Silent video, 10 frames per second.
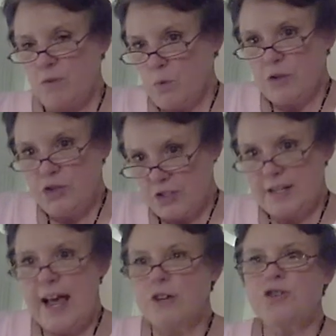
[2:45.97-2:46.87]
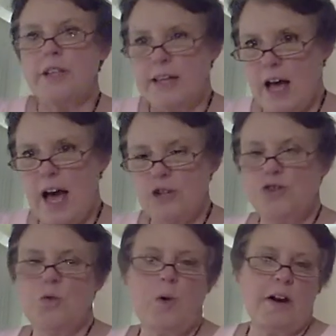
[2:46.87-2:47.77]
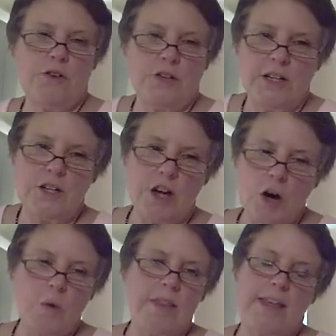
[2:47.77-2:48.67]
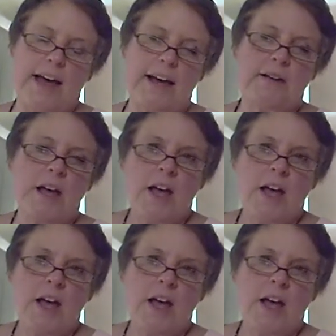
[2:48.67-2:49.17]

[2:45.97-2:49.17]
will just naturally guide you where you need to go with that.